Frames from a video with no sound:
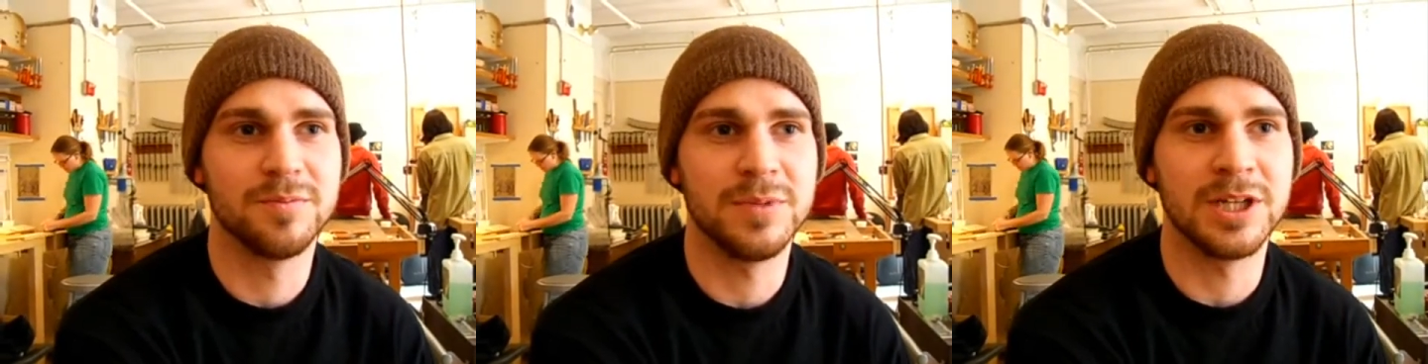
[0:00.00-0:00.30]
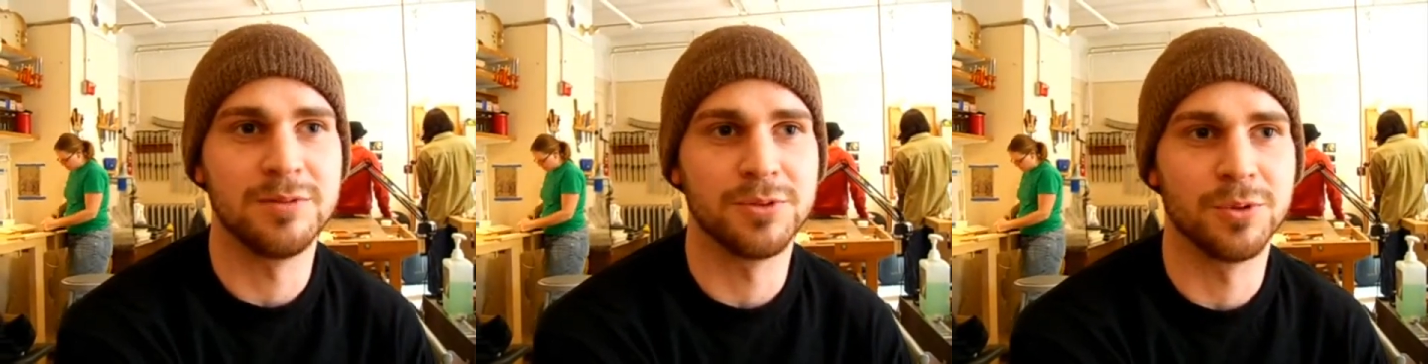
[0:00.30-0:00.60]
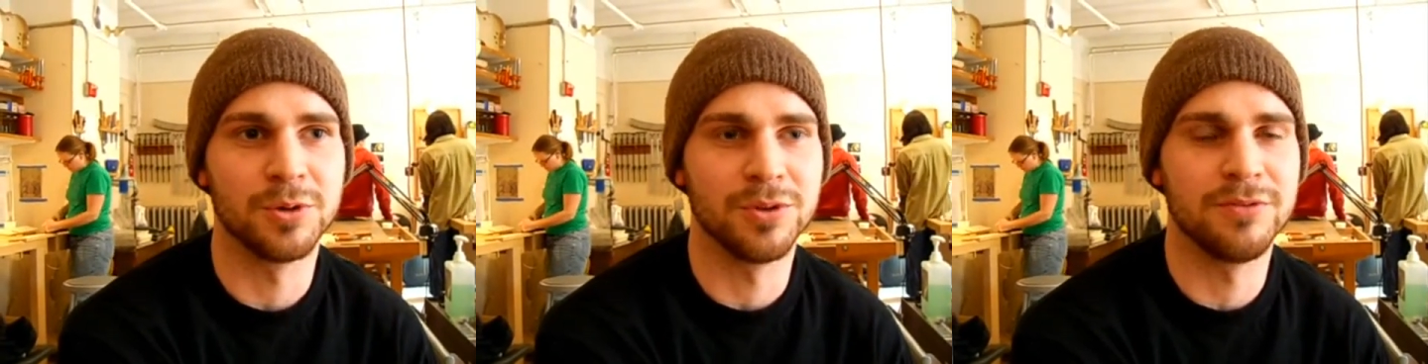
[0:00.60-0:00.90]
being able to
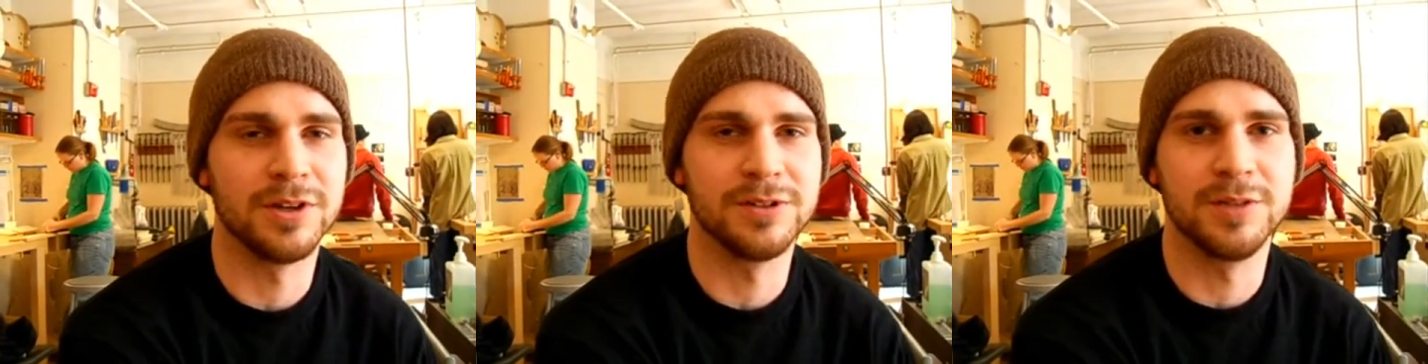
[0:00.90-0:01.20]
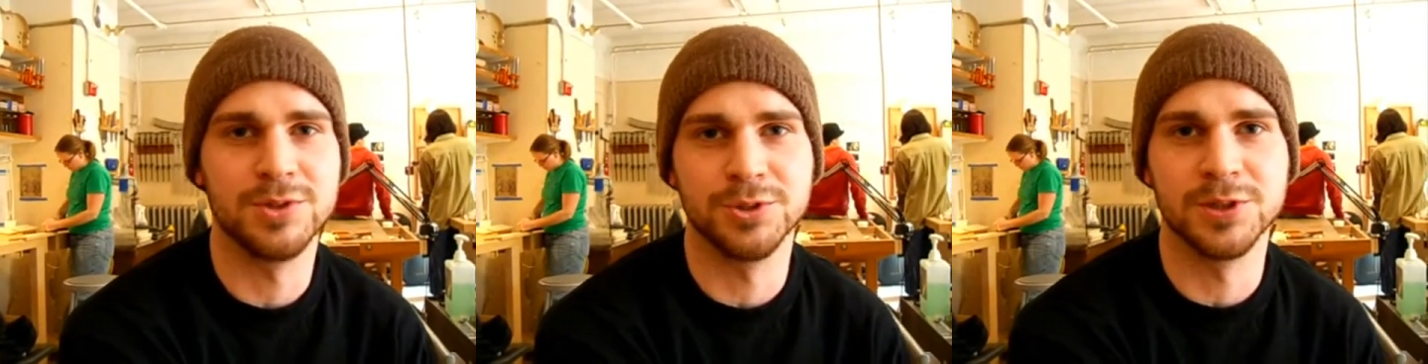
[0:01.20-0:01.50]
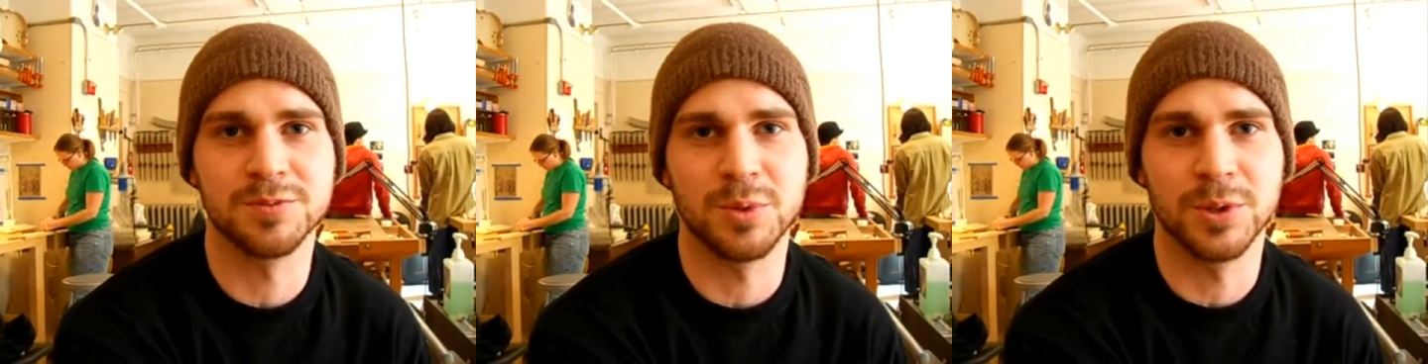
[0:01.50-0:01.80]
work with a fellow named
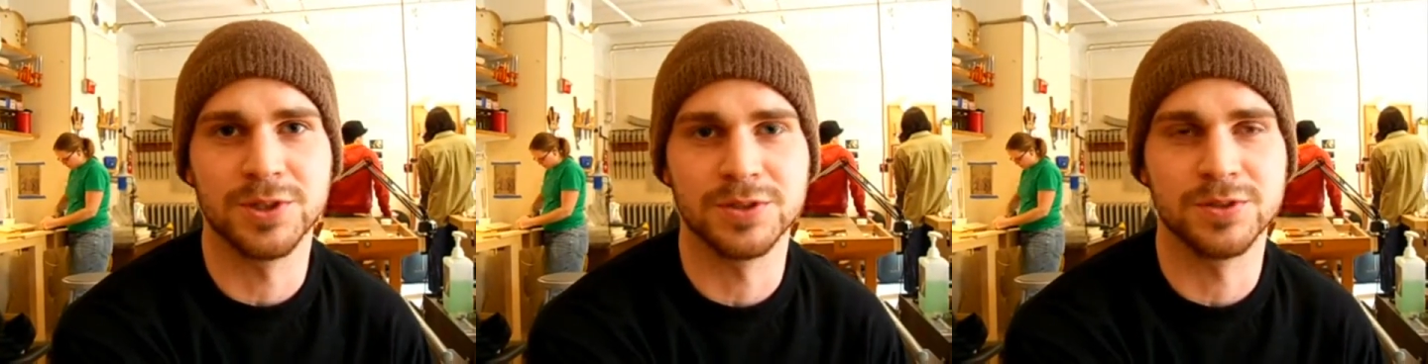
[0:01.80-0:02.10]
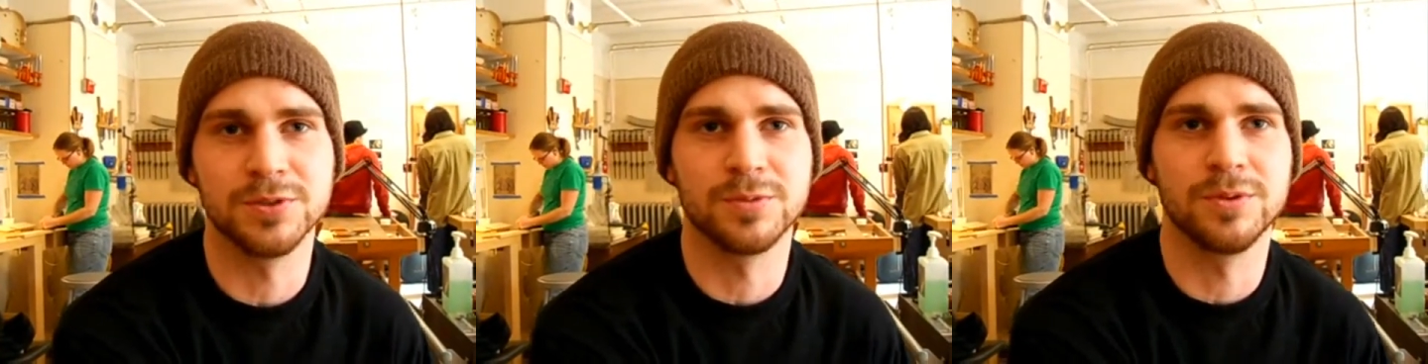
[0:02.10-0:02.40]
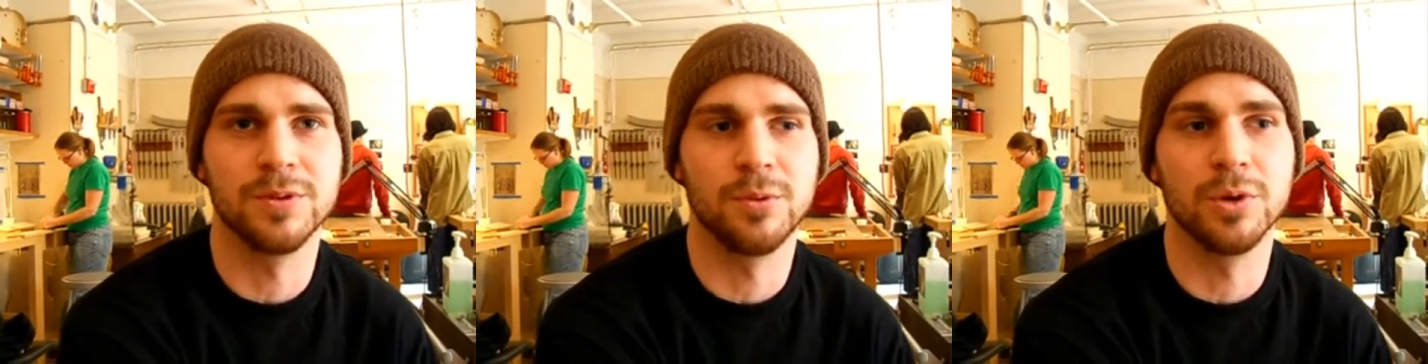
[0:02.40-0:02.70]
Julius Borges, who's
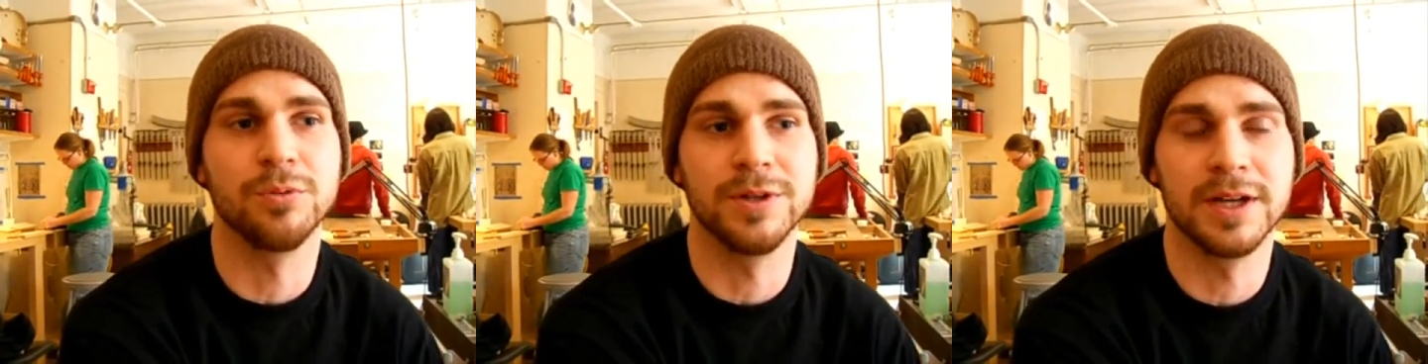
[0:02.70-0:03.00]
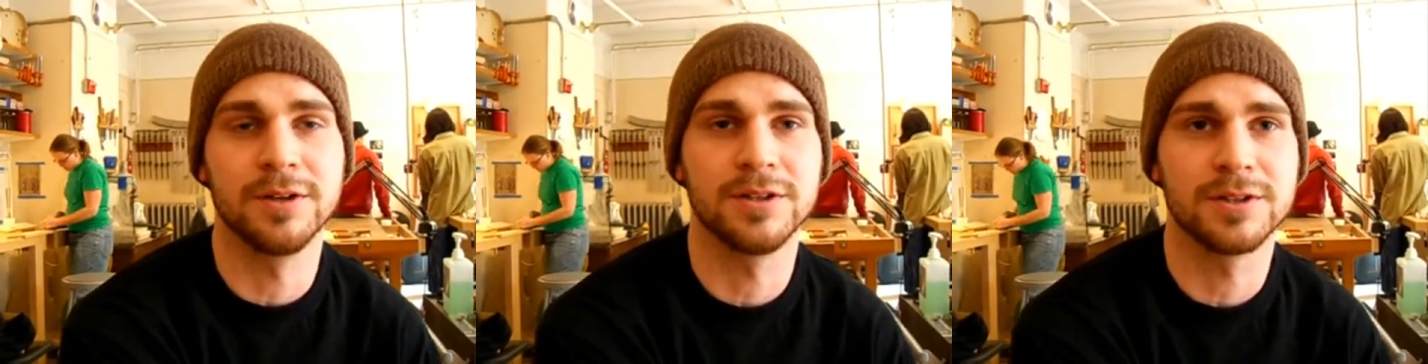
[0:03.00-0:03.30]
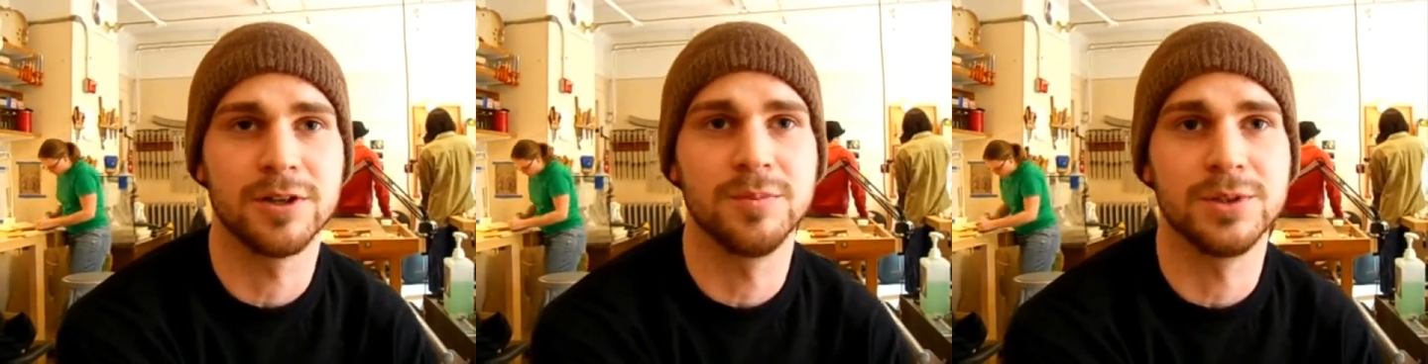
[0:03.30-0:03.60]
a world-renowned
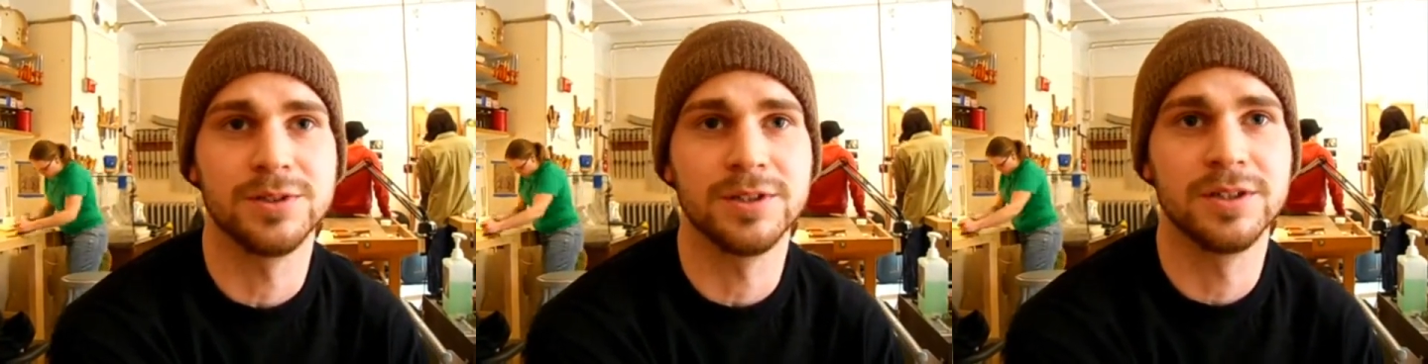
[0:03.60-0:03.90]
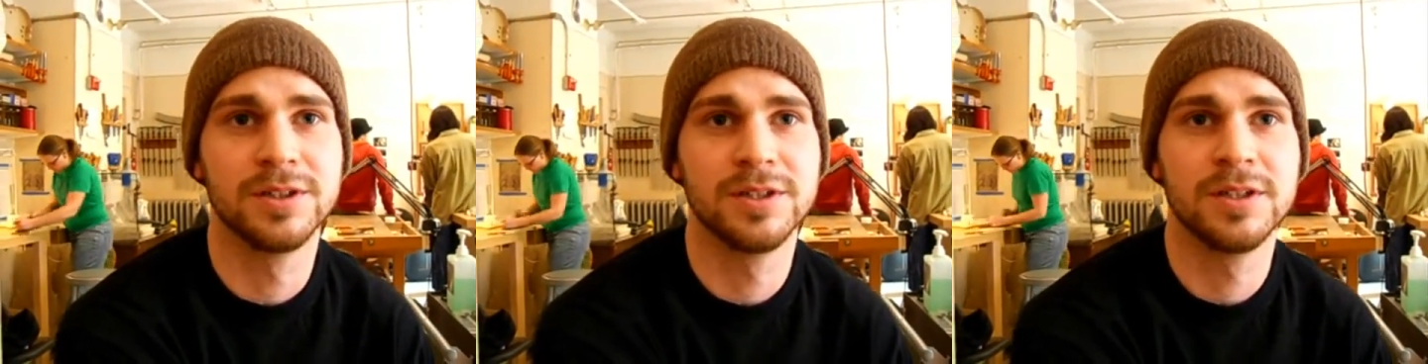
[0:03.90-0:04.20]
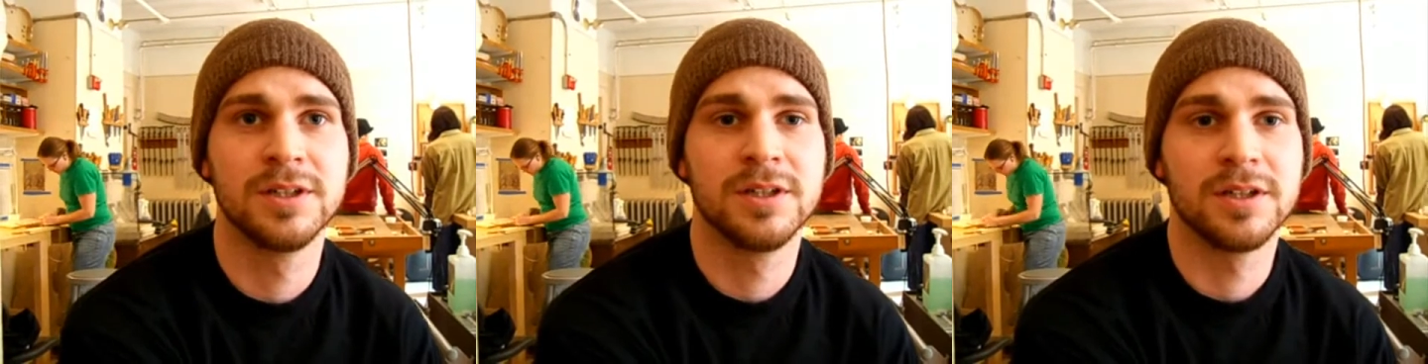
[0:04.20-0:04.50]
guitar builder.
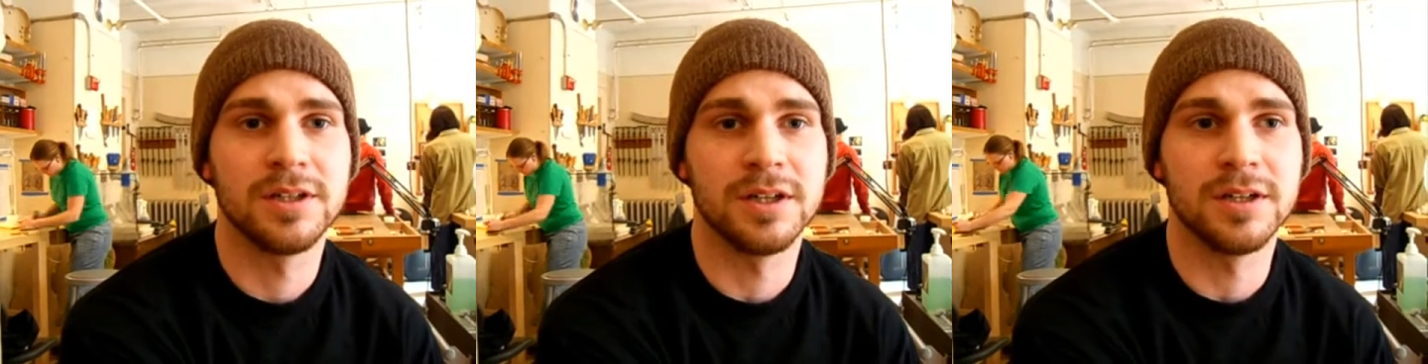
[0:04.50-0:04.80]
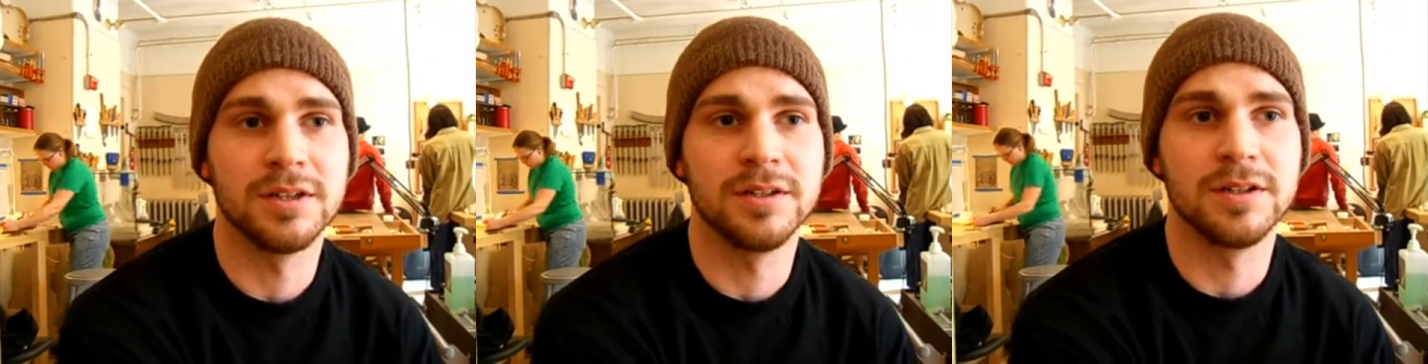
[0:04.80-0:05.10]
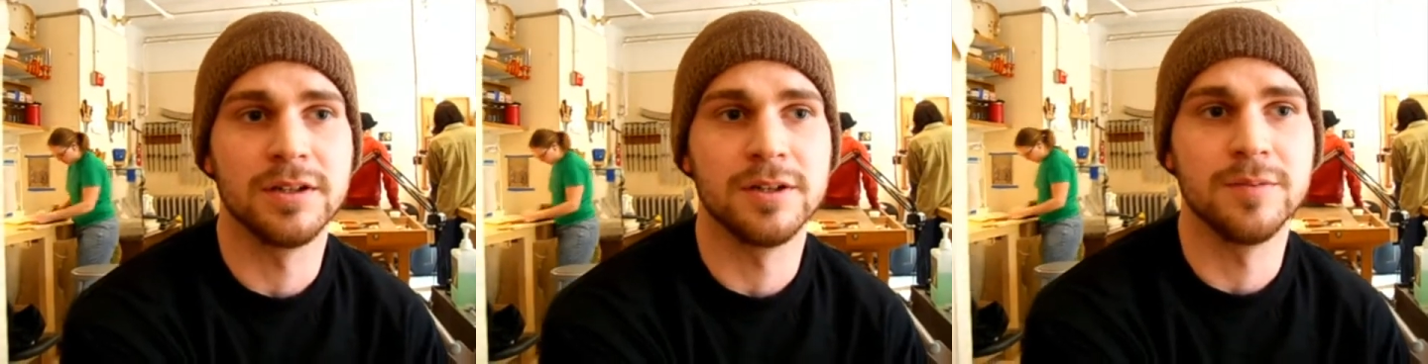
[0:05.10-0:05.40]
And
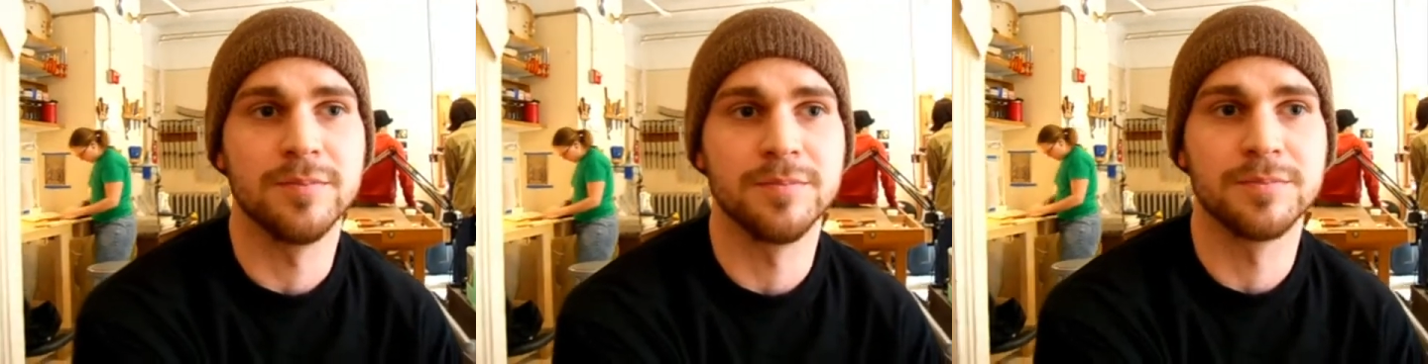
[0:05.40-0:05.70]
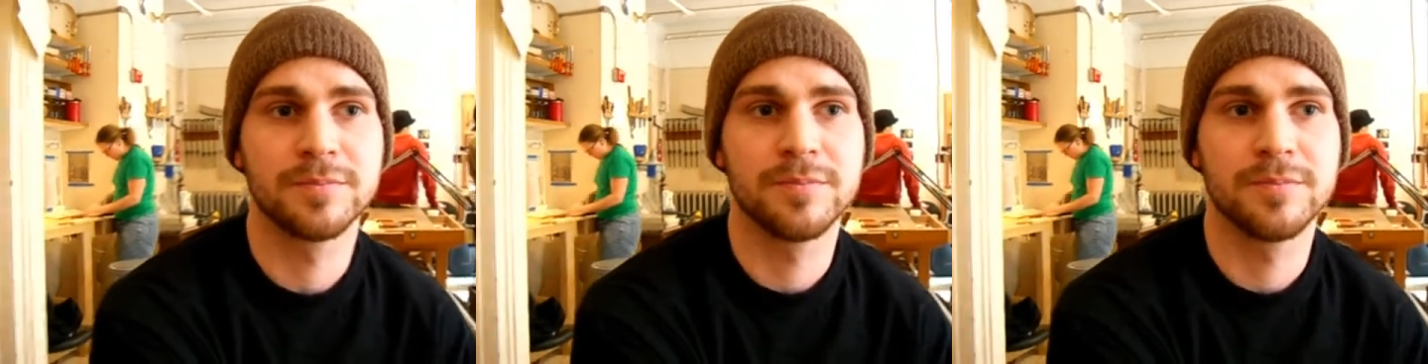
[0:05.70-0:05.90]
uh,